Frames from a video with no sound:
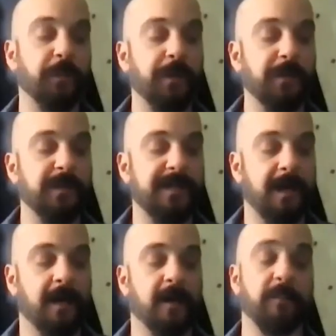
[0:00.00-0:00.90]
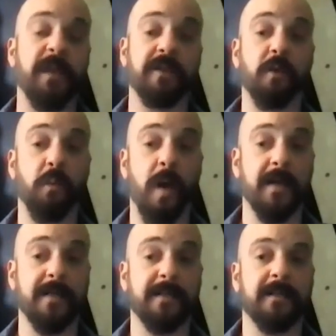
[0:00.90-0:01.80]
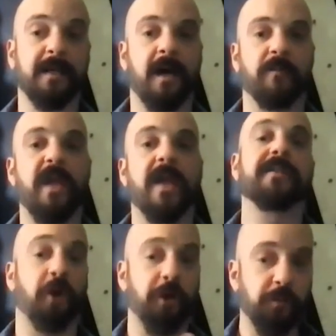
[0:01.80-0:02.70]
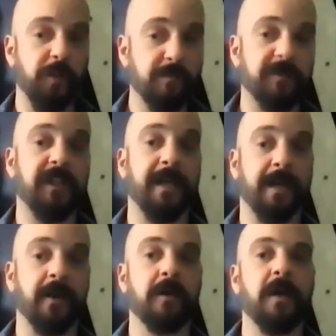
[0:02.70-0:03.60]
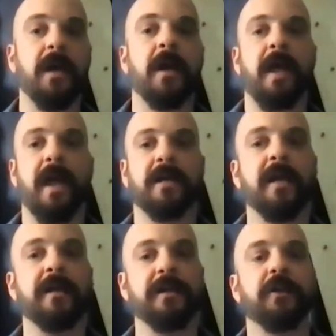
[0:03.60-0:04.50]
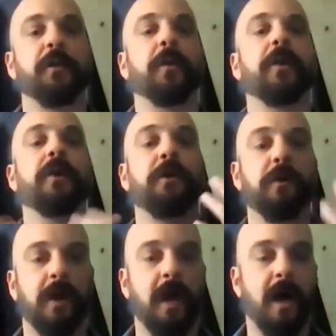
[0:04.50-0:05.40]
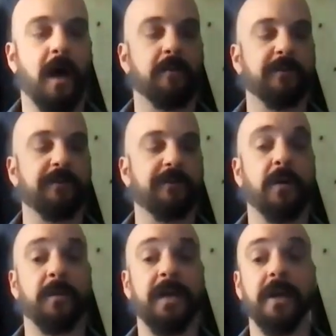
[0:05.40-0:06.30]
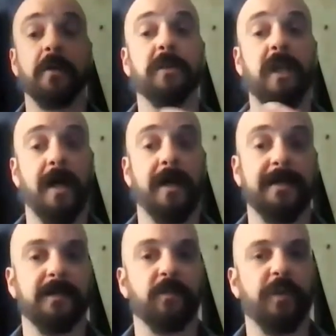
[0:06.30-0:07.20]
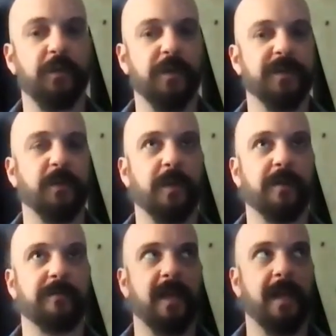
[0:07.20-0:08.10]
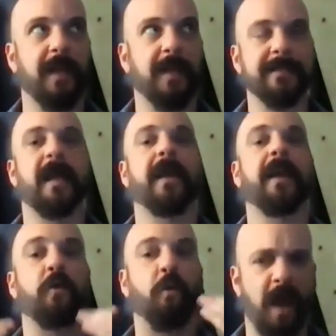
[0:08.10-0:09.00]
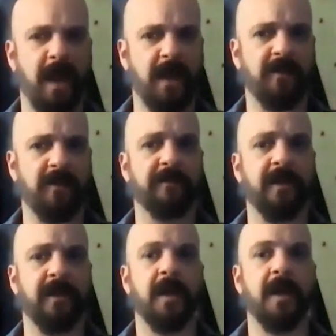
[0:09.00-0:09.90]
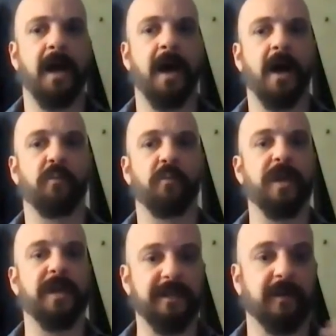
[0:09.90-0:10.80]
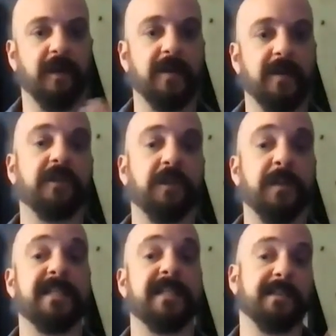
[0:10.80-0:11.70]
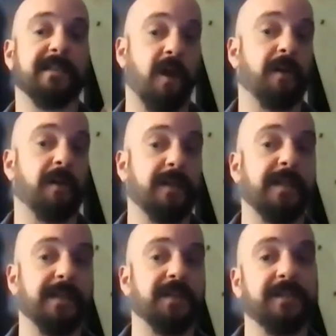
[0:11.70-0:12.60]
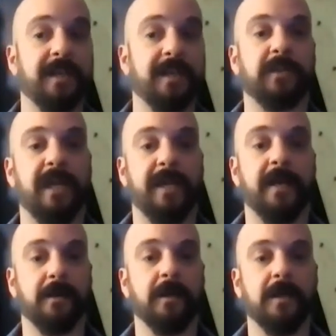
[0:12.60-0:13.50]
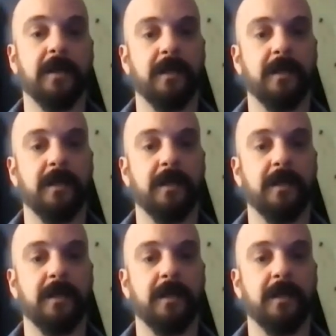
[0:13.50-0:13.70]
roots in the West that started with Plato and kind of grew from Neoplatonism, which was sort of like a second wave with different influences on the teachings of Plato.